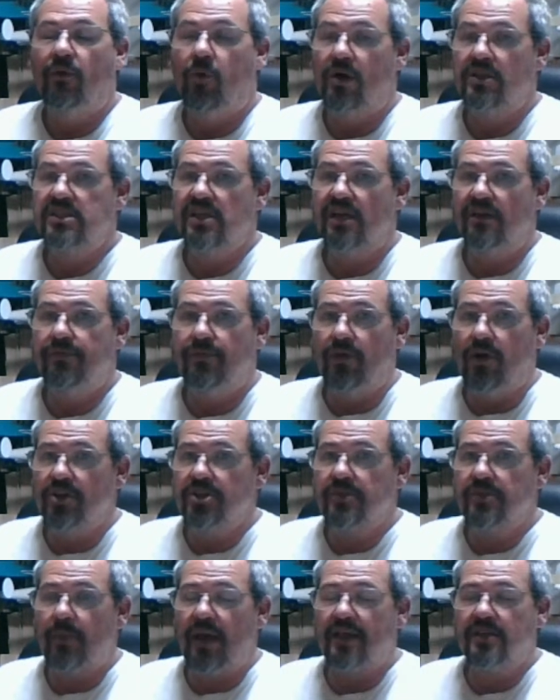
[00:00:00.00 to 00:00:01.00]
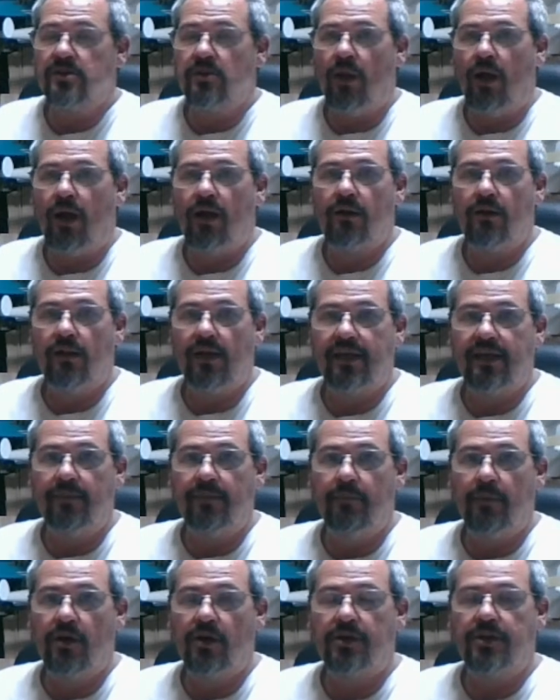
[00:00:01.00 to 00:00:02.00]
wasn't a full spacewalk like in
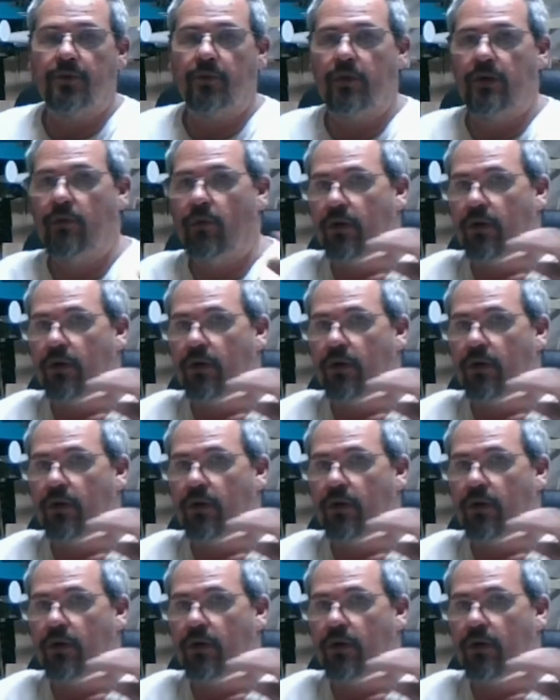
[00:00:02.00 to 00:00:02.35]
Mercury